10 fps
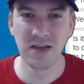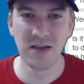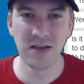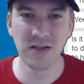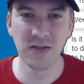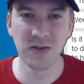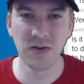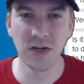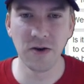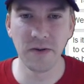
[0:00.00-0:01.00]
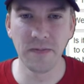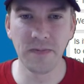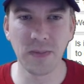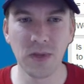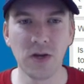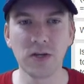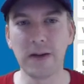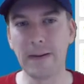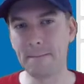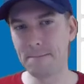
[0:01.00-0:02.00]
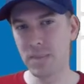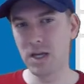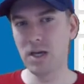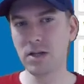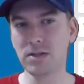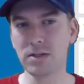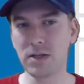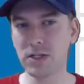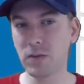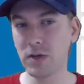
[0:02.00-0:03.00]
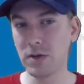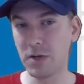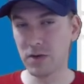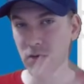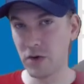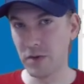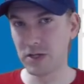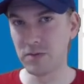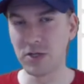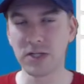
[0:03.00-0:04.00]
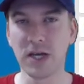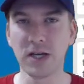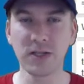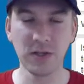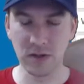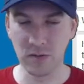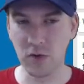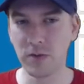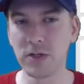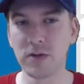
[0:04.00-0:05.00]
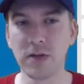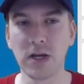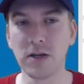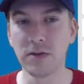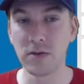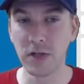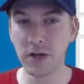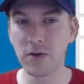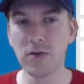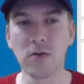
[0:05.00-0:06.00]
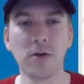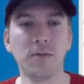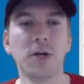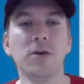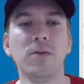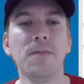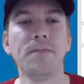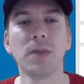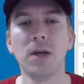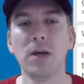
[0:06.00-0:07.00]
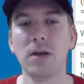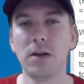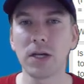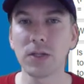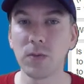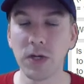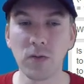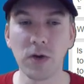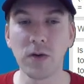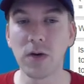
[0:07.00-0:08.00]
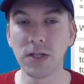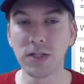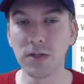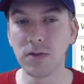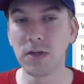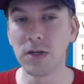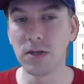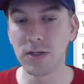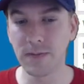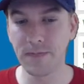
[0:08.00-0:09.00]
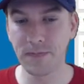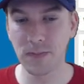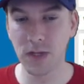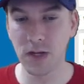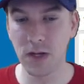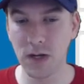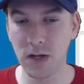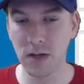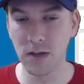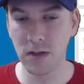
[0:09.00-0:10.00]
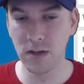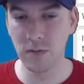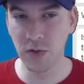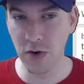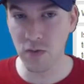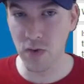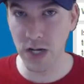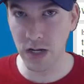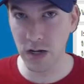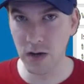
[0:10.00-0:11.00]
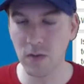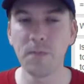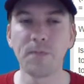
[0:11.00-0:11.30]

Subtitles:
into here. Okay, and next week I'm not going to worry about debug tasks. I can probably do that either later or on my own. Next week what I want to do is the player right now,